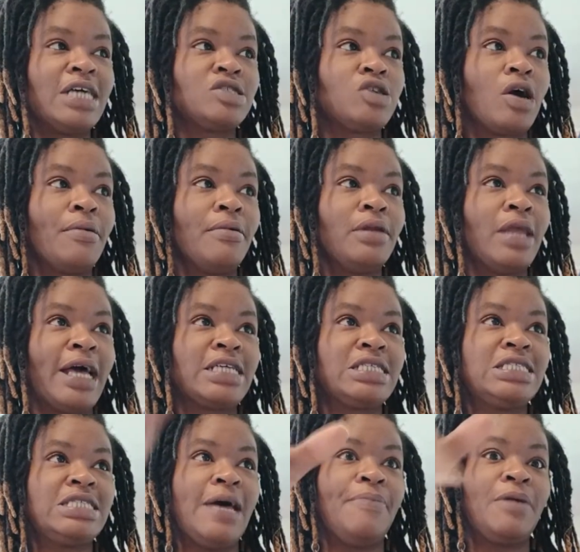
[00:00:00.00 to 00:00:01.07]
are like
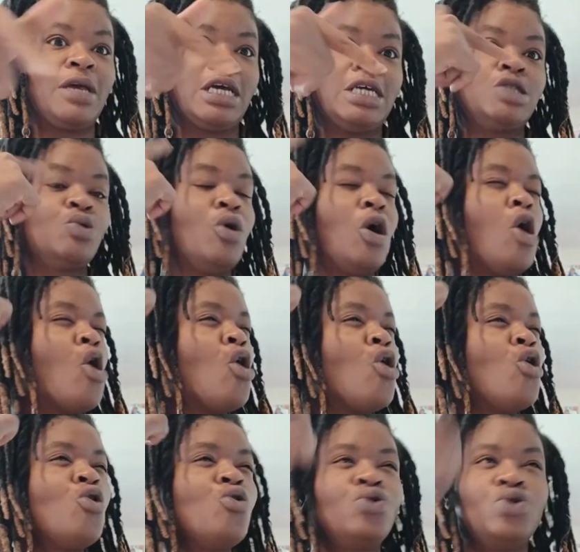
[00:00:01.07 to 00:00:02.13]
stepping into a
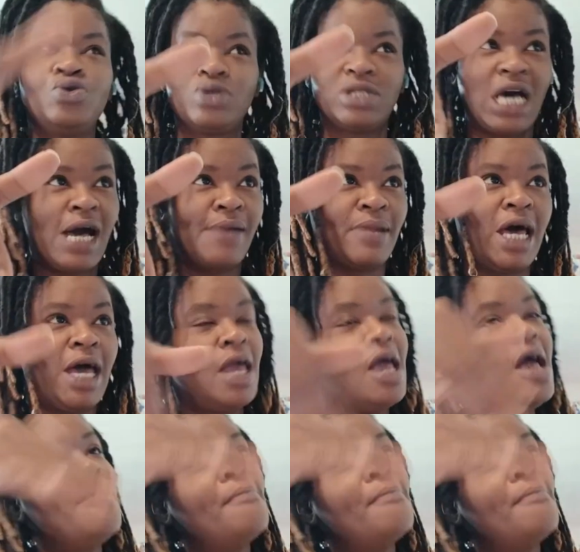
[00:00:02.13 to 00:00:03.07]
whole new timeline,